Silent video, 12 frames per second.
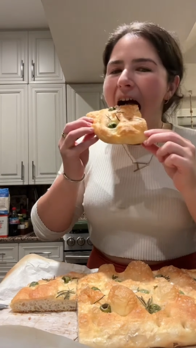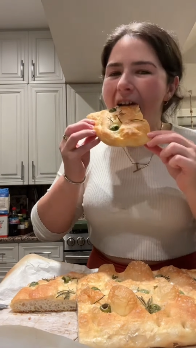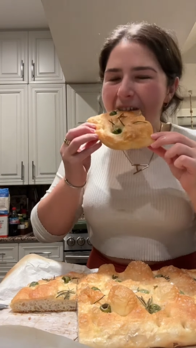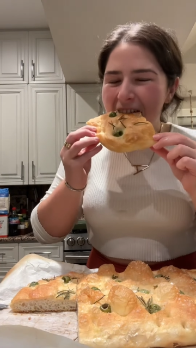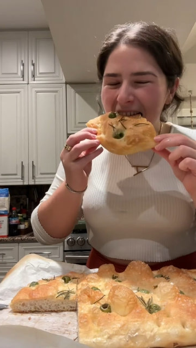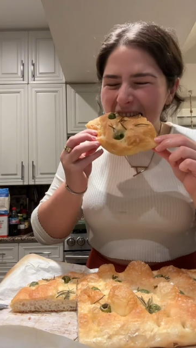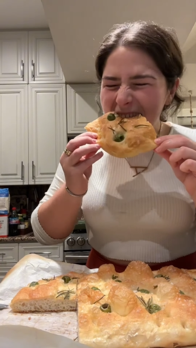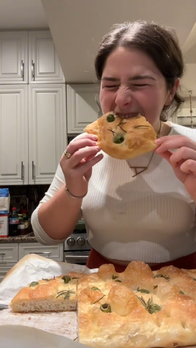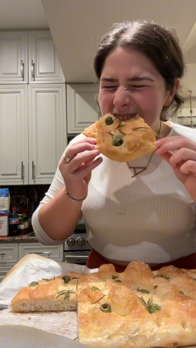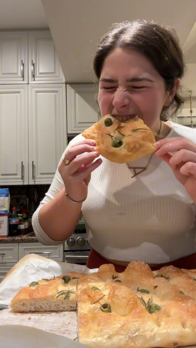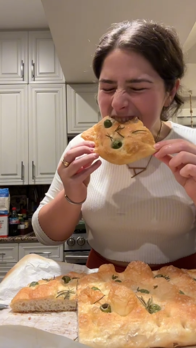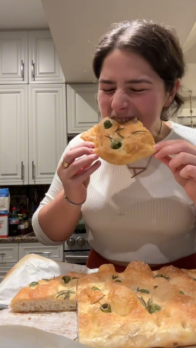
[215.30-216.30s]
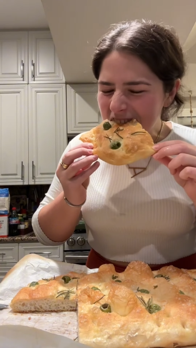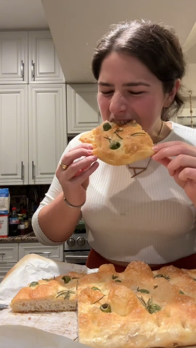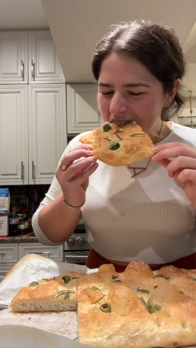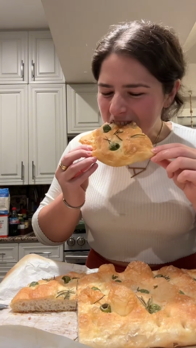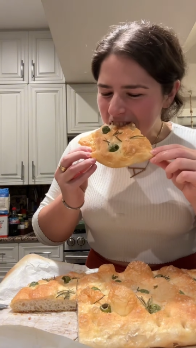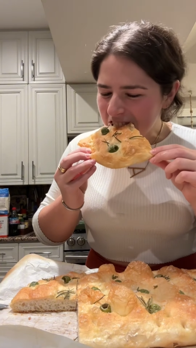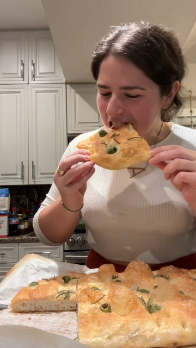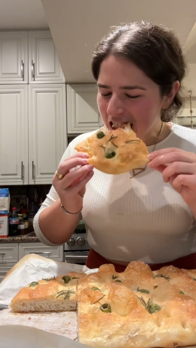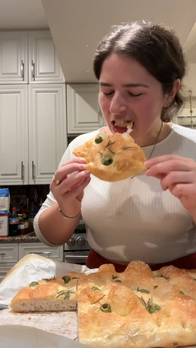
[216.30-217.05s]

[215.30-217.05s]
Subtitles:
(silence)